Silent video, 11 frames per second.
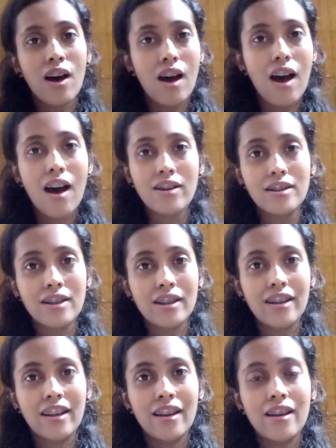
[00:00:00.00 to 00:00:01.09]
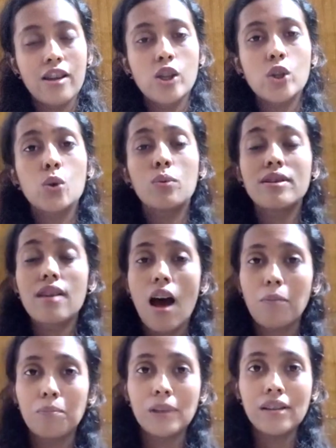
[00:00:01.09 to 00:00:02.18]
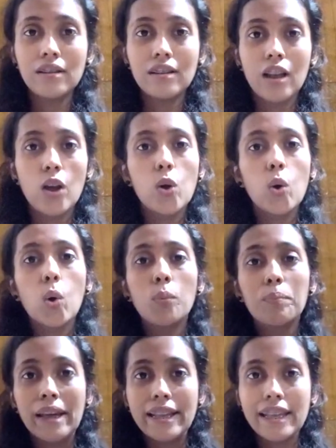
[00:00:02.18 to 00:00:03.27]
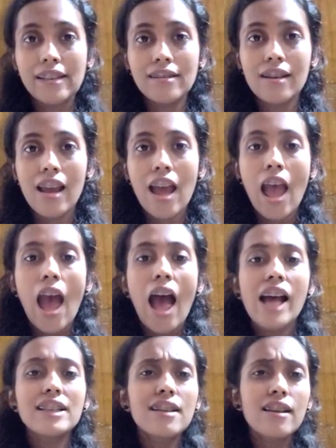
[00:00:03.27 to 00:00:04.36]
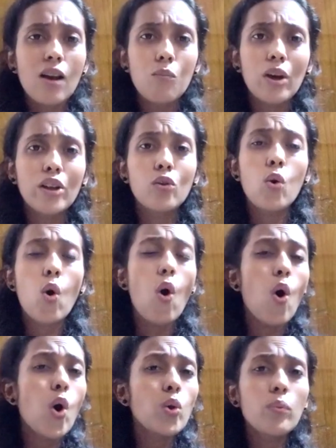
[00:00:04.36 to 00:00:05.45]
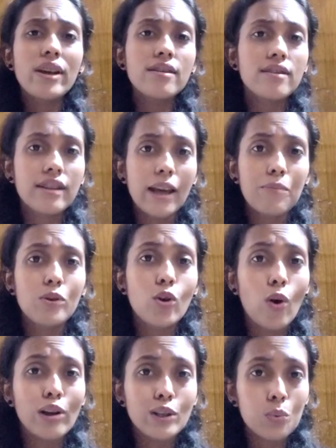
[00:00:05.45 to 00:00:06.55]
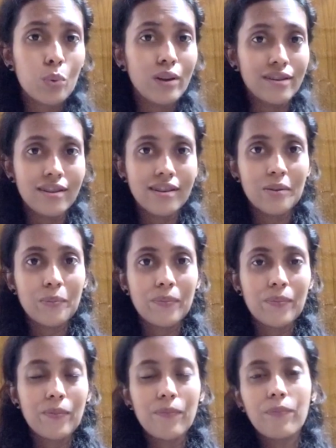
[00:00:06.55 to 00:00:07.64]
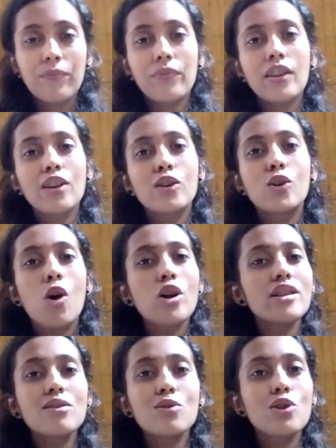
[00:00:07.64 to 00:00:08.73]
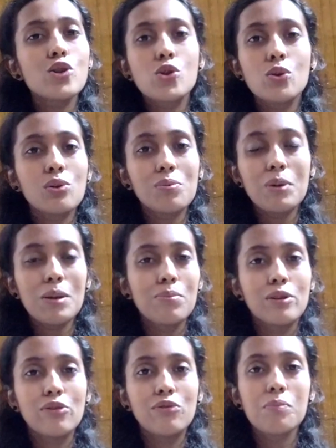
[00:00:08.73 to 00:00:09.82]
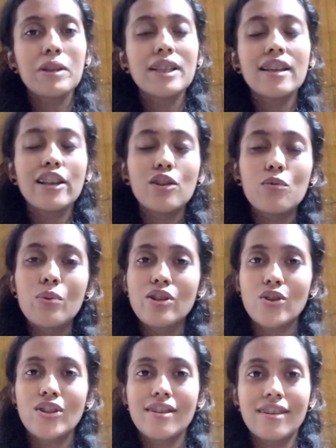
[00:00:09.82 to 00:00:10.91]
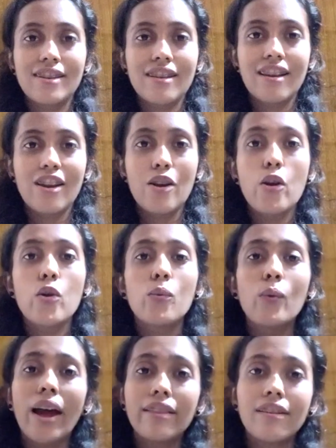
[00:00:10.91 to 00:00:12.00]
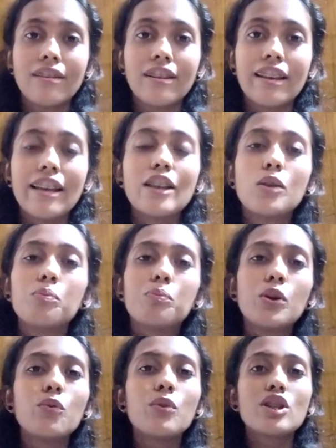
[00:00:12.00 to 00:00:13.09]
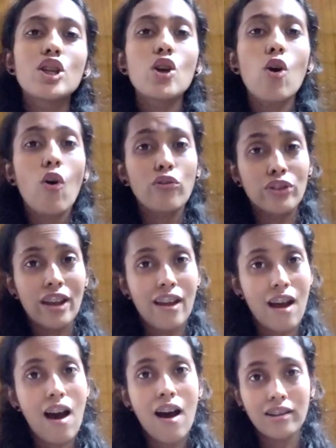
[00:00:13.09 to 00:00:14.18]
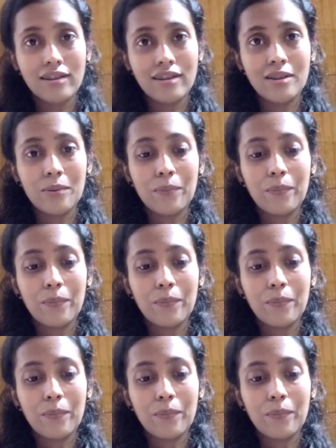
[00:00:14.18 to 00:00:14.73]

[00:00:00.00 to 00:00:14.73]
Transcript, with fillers: our heart. She was humble, obedient, and someone who always kept God's words. God does not choose people for material richness, rather, the purity of their hearts.